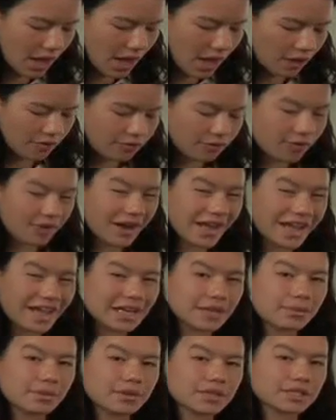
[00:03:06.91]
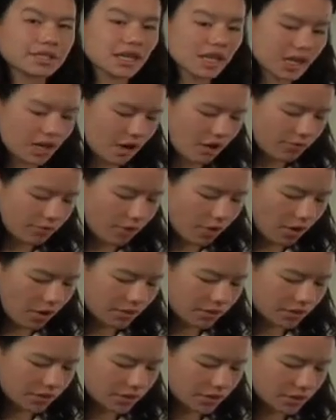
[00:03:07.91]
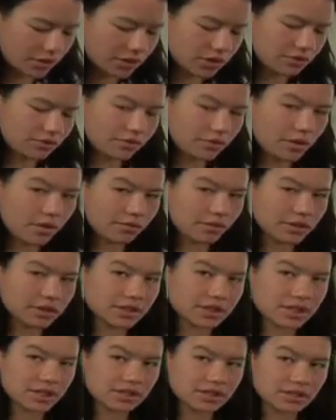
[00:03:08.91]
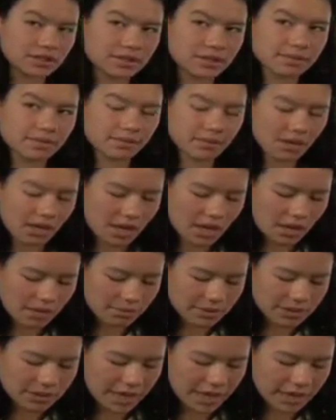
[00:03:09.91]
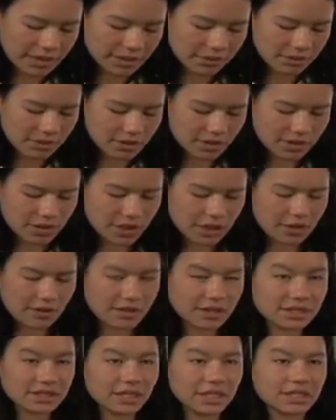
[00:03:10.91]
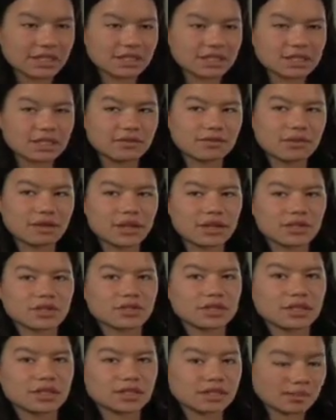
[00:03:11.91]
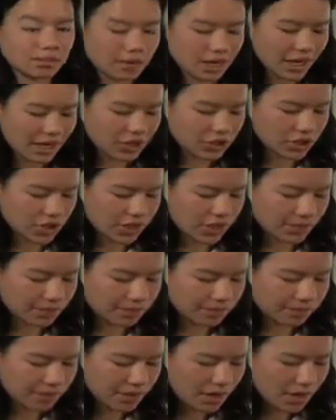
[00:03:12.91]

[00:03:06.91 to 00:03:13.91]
A full 80% of Walmart's goods are from overseas. Besides putting the U.S. at a disadvantage in the supply chain,